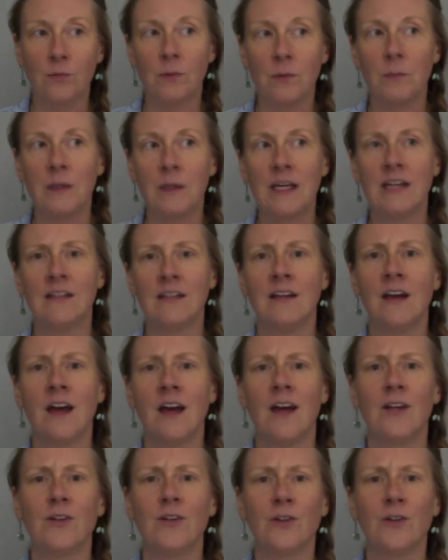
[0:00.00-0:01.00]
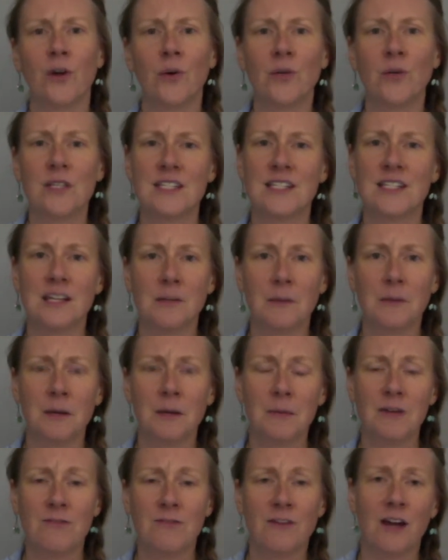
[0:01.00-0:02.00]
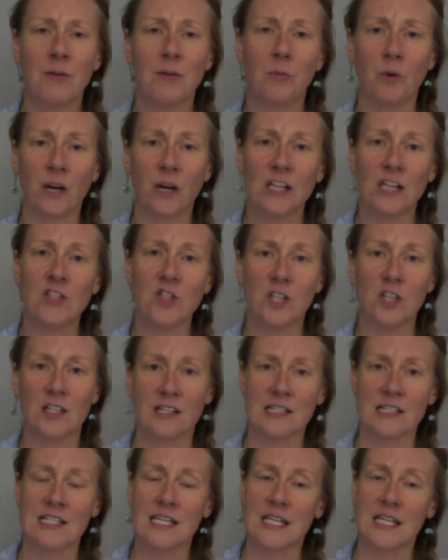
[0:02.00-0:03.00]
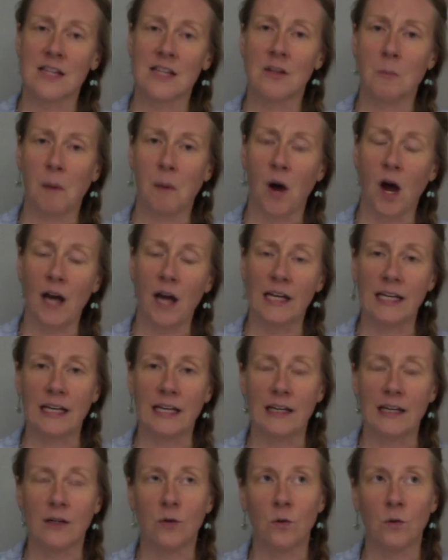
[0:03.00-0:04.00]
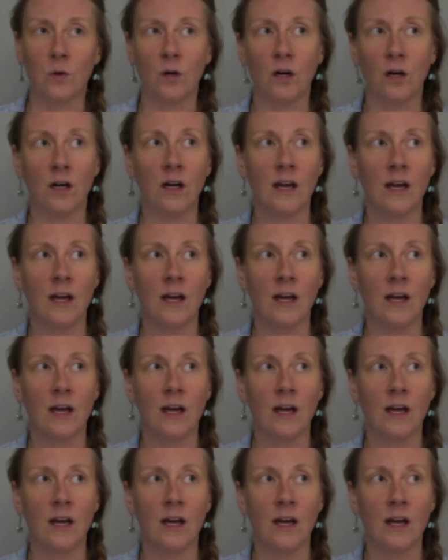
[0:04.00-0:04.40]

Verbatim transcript: We begin noticing maybe vibrations in the body or